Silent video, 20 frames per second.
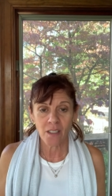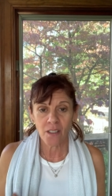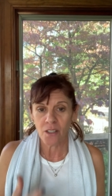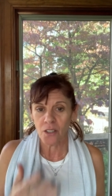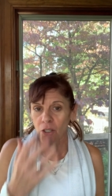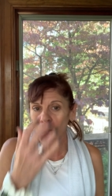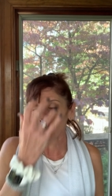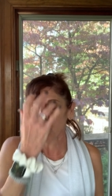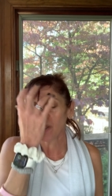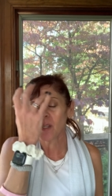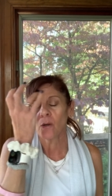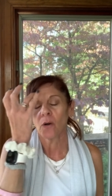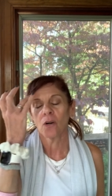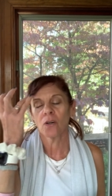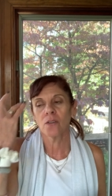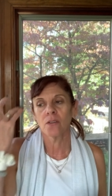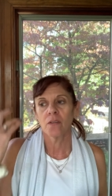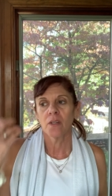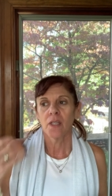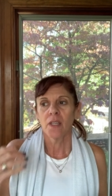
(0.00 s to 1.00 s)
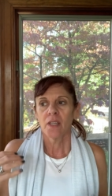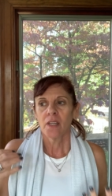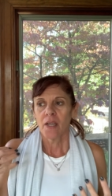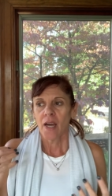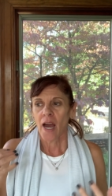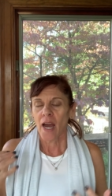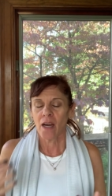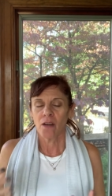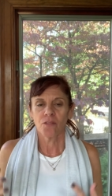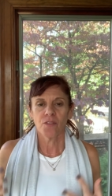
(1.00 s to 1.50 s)
You know, we all
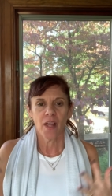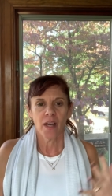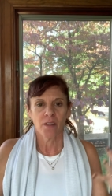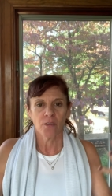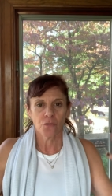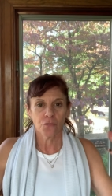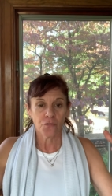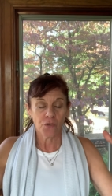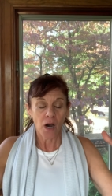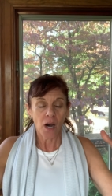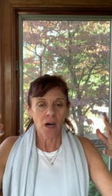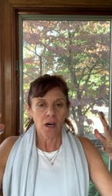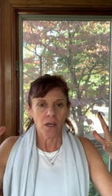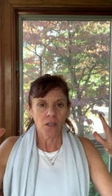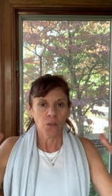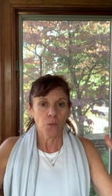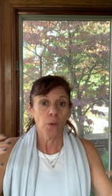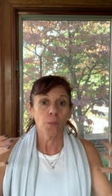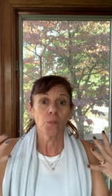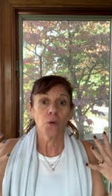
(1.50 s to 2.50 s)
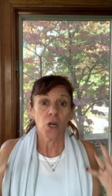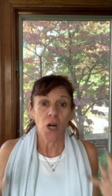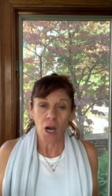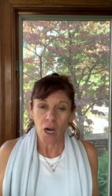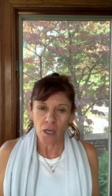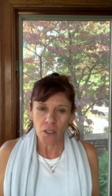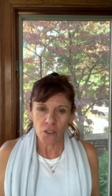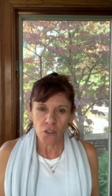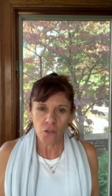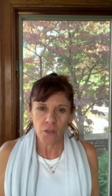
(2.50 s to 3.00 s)
have that fog when we're
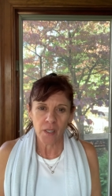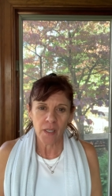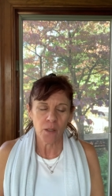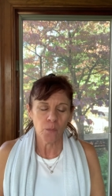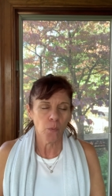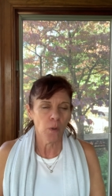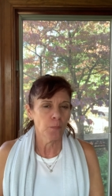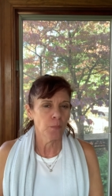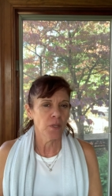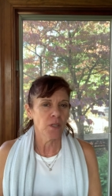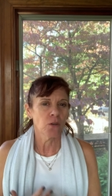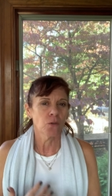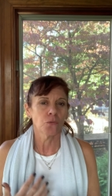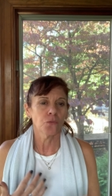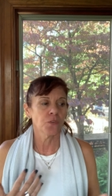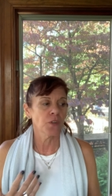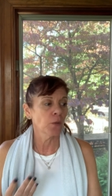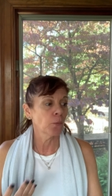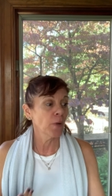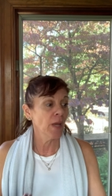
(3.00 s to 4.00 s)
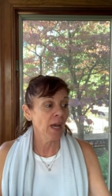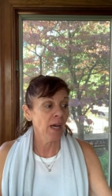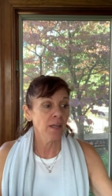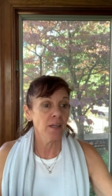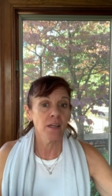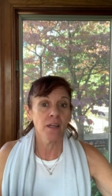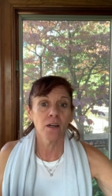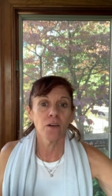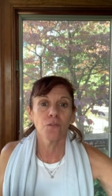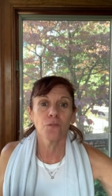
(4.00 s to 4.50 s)
hungry, when we don't feel we had
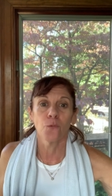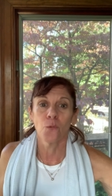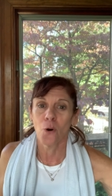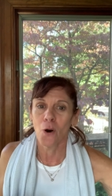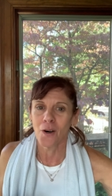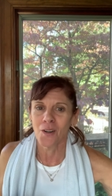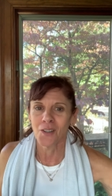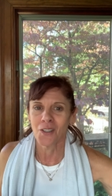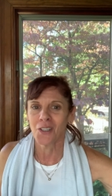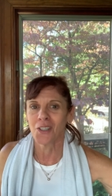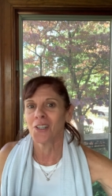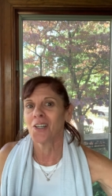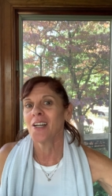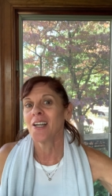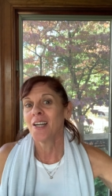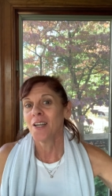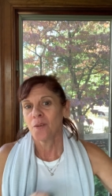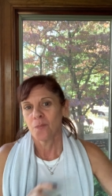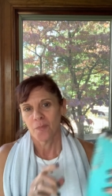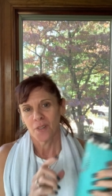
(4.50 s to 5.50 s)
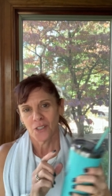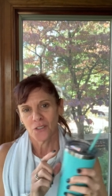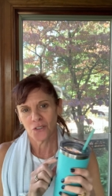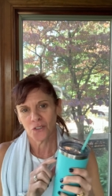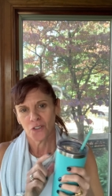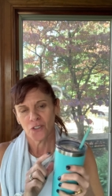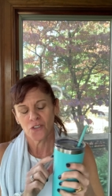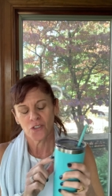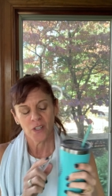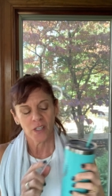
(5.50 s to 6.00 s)
enough water. Make sure
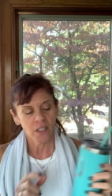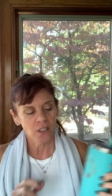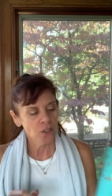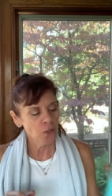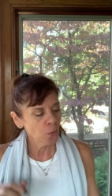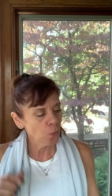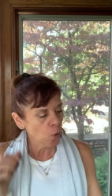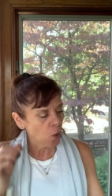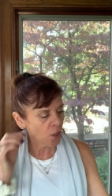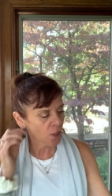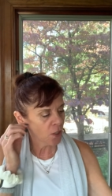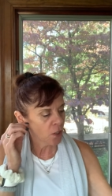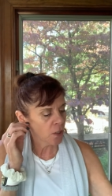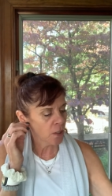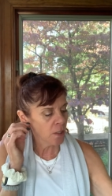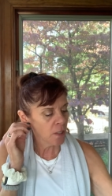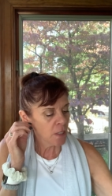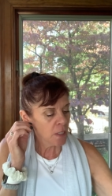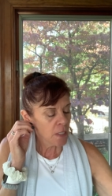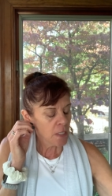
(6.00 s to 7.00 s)
you're drinking your water.